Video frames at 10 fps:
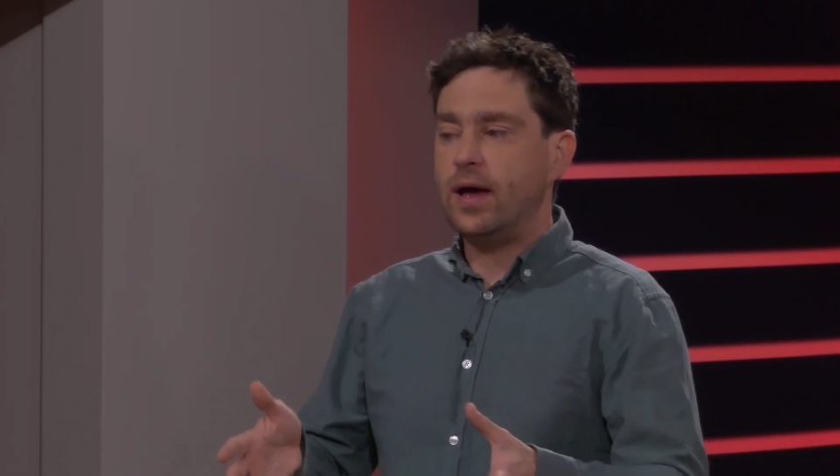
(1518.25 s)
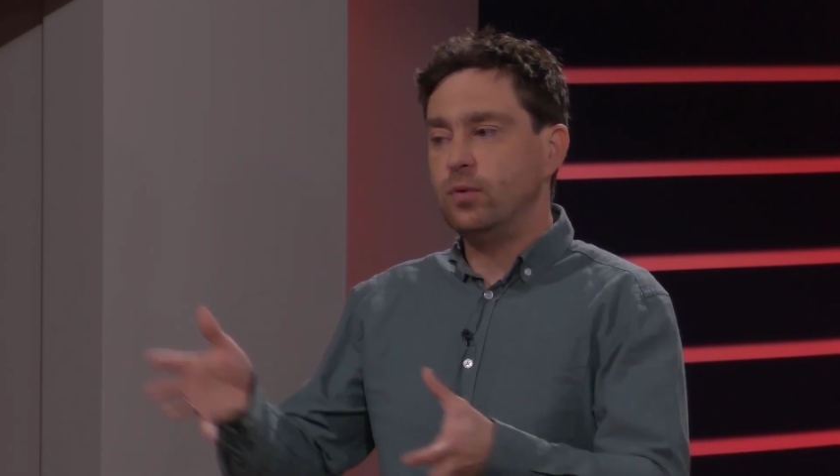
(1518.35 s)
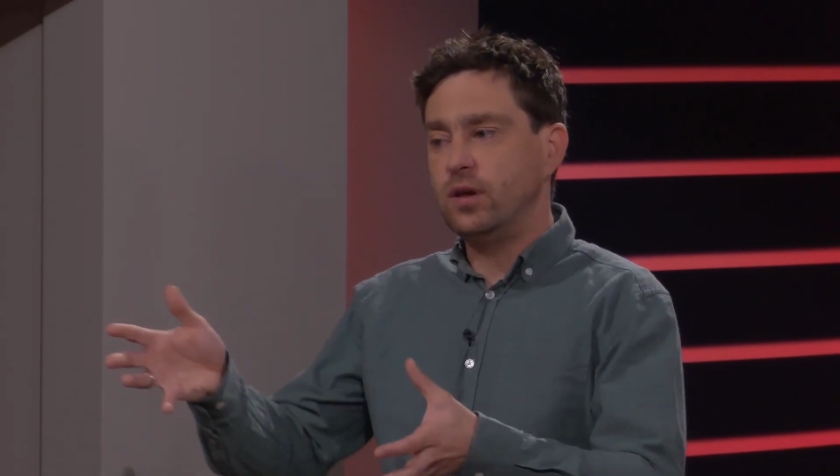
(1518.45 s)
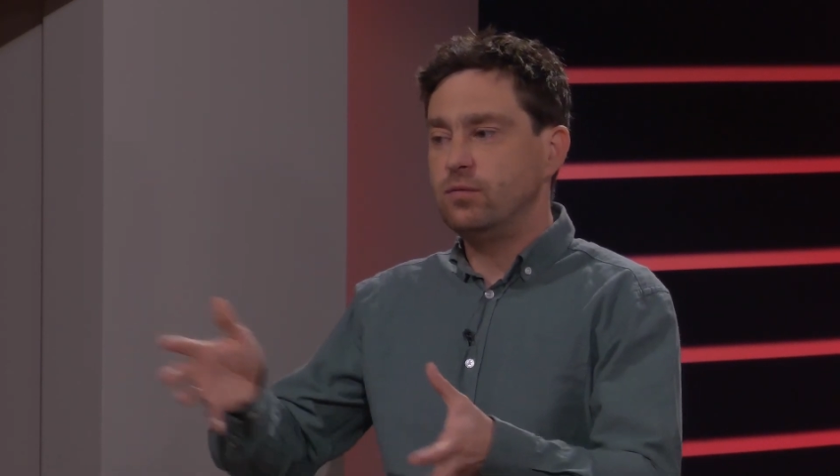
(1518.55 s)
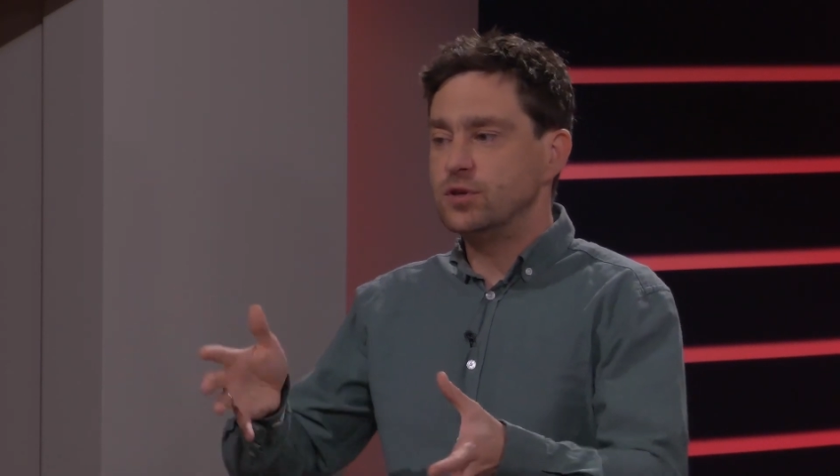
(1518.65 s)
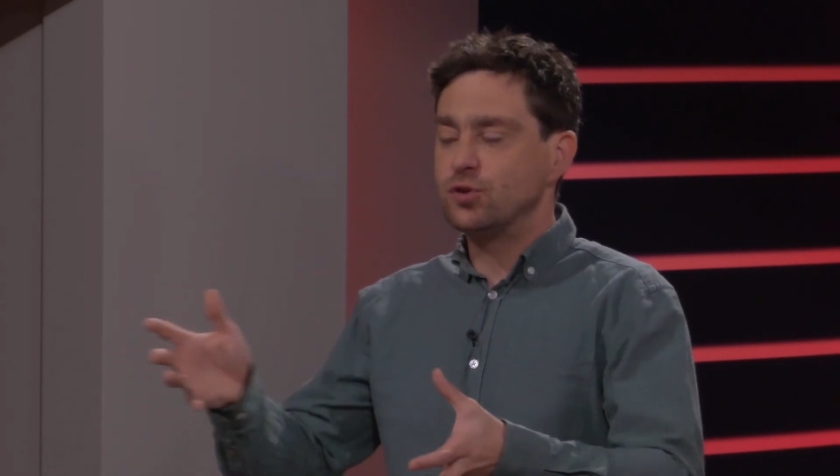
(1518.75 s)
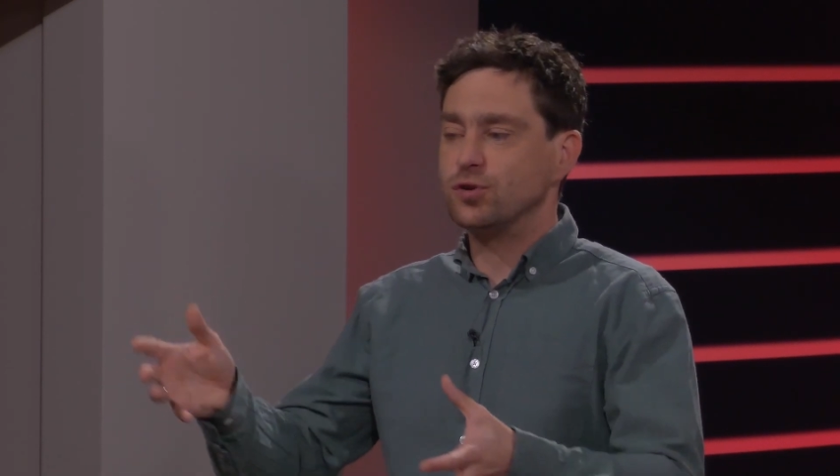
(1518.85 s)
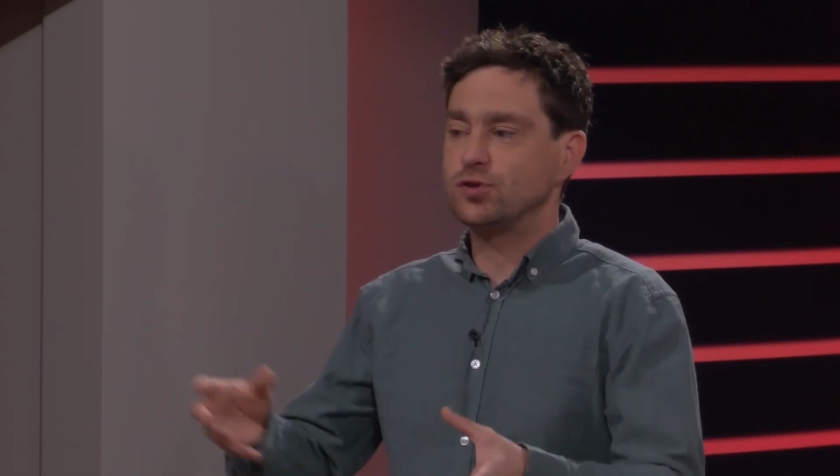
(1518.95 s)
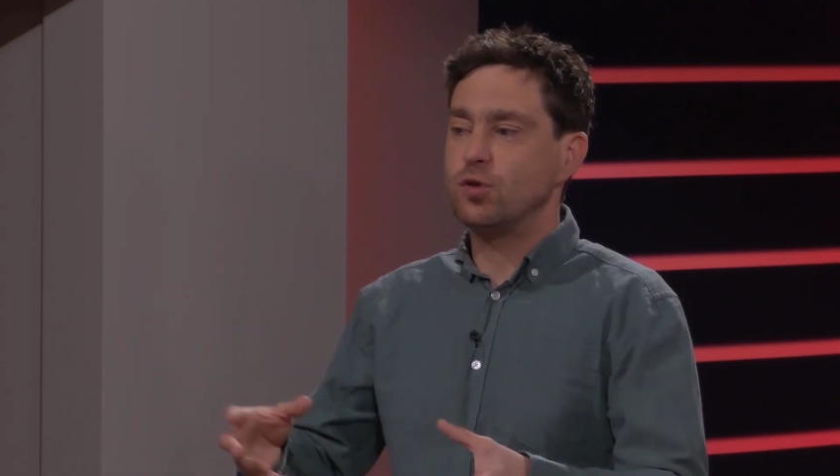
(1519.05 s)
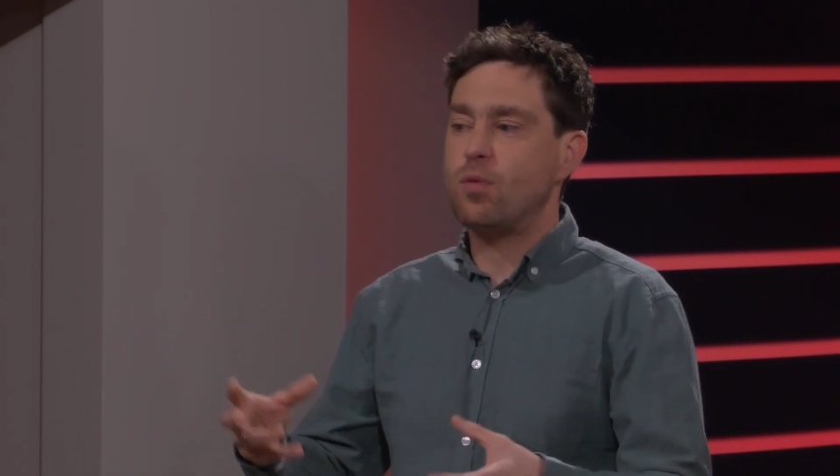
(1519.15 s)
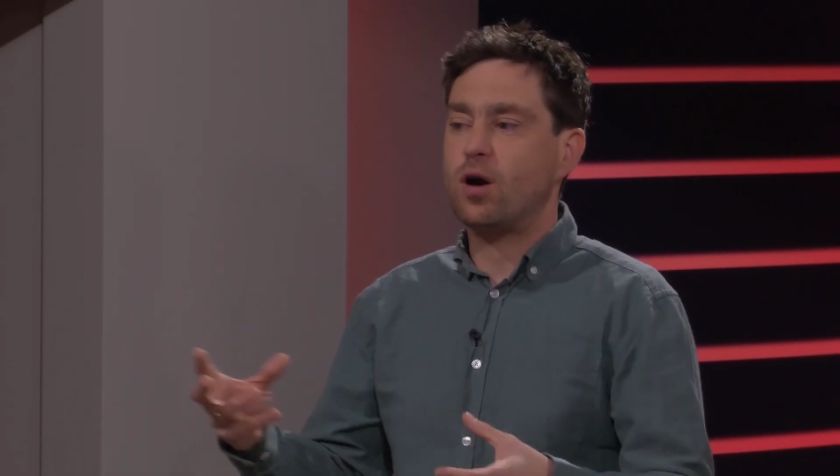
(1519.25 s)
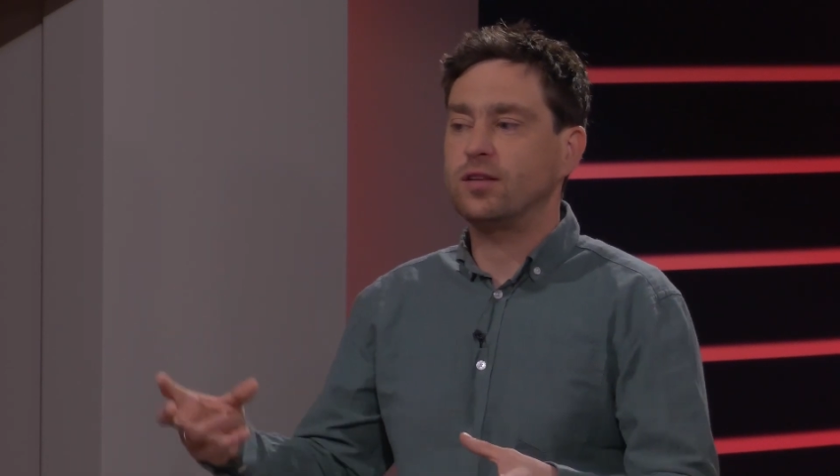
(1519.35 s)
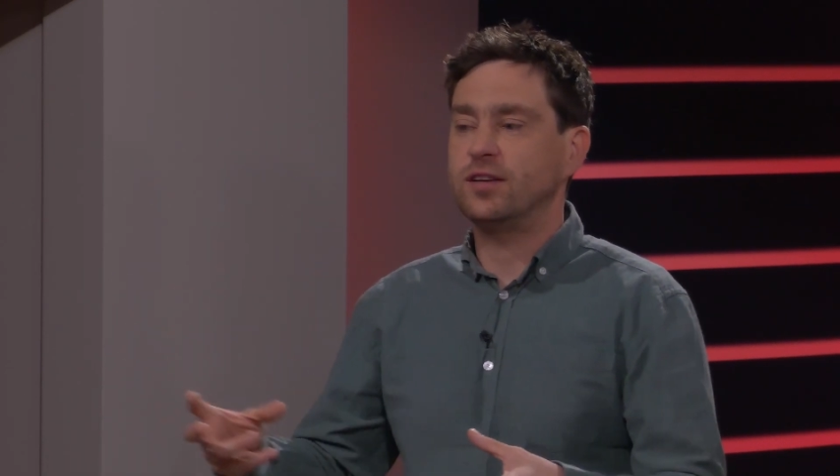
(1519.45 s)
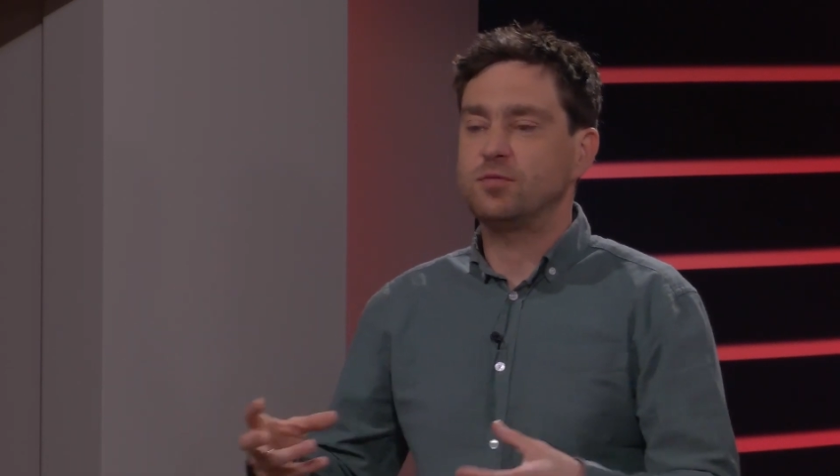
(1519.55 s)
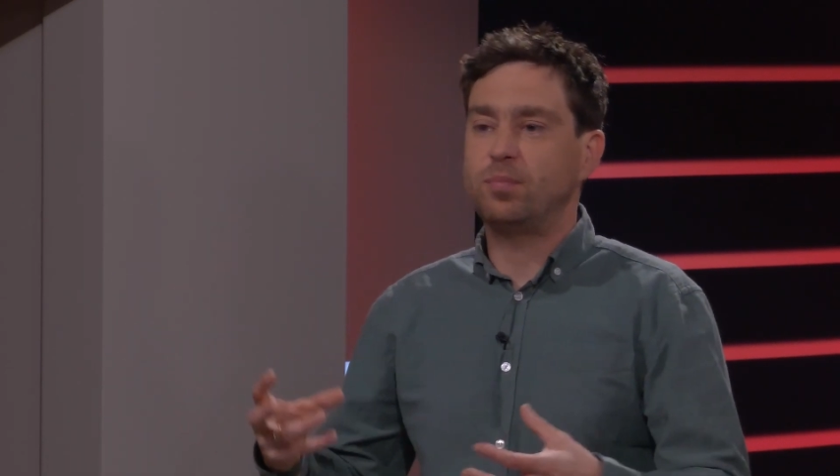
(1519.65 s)
we saw some
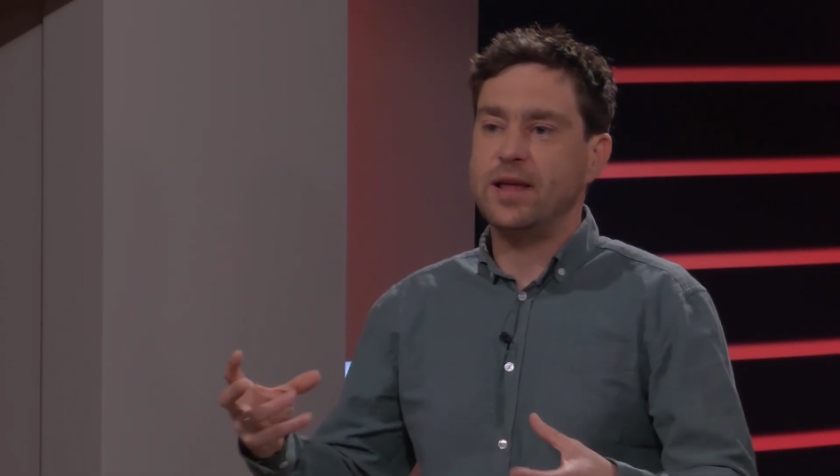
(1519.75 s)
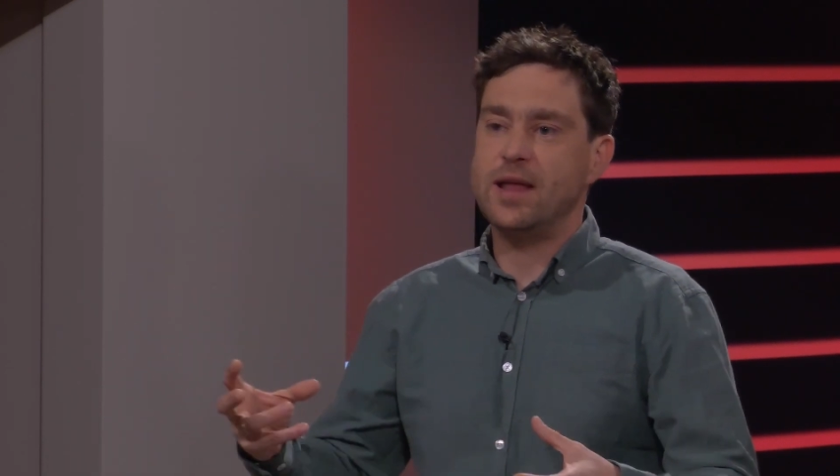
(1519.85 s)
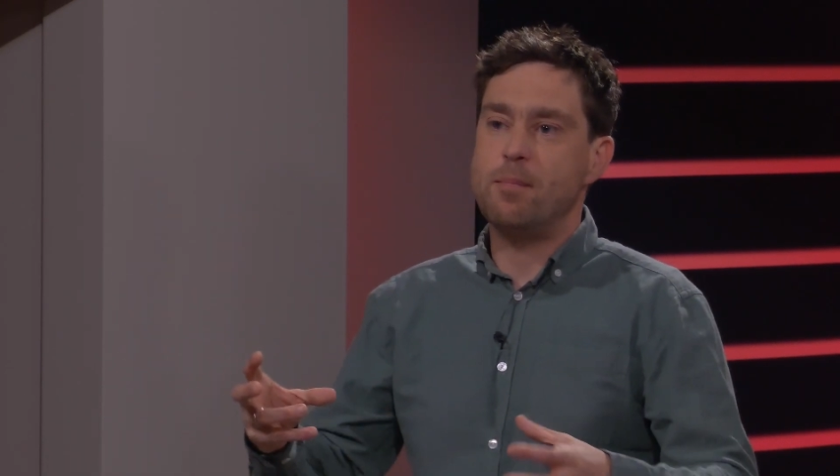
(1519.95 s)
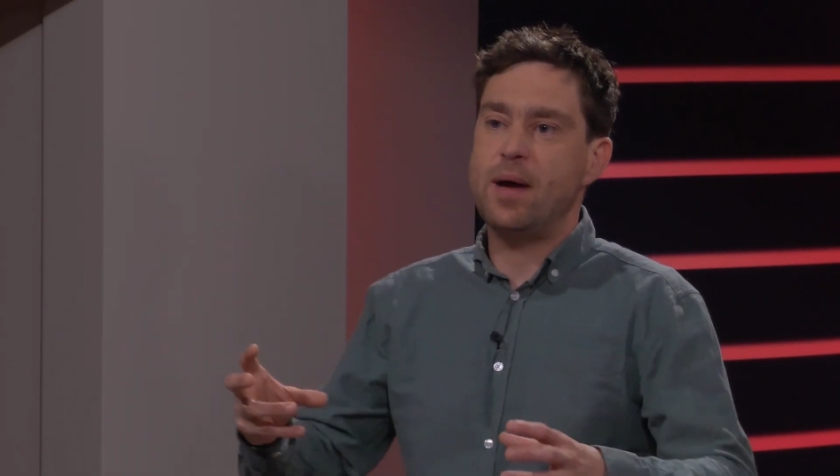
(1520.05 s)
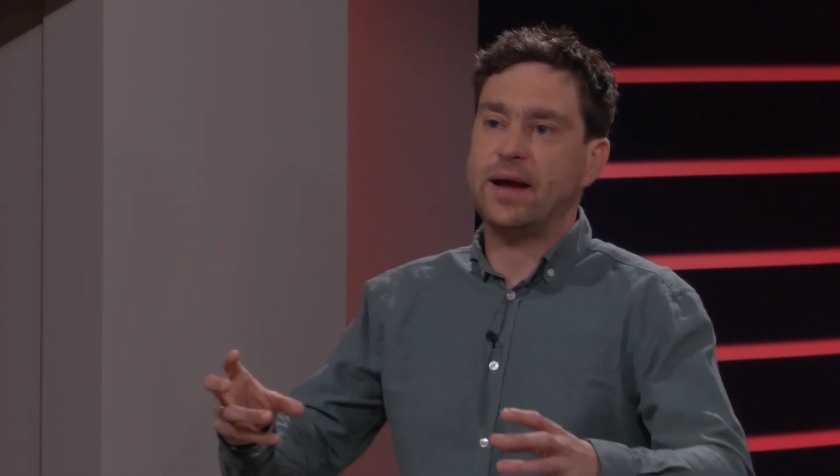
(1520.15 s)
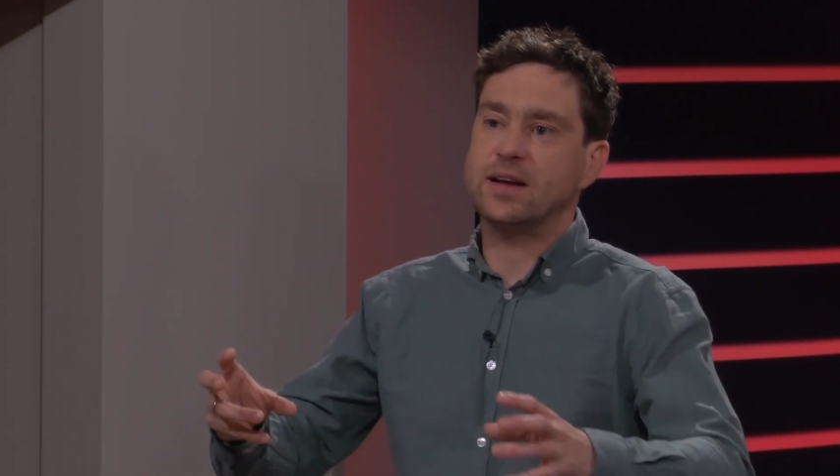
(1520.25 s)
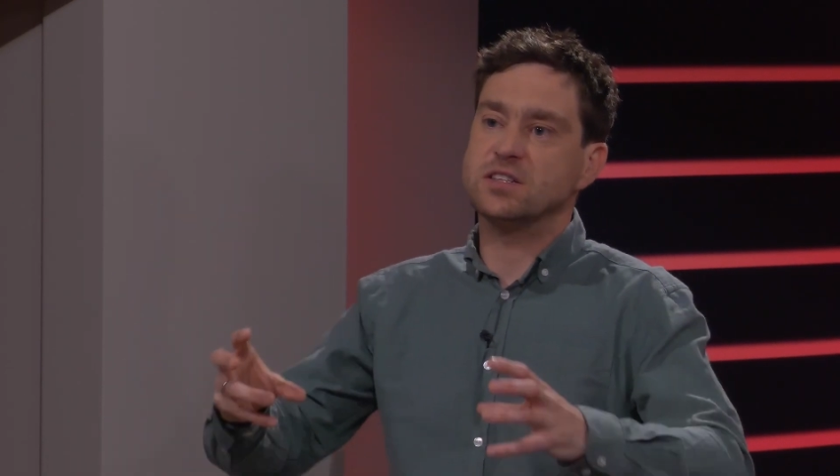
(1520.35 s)
marketeers play that back,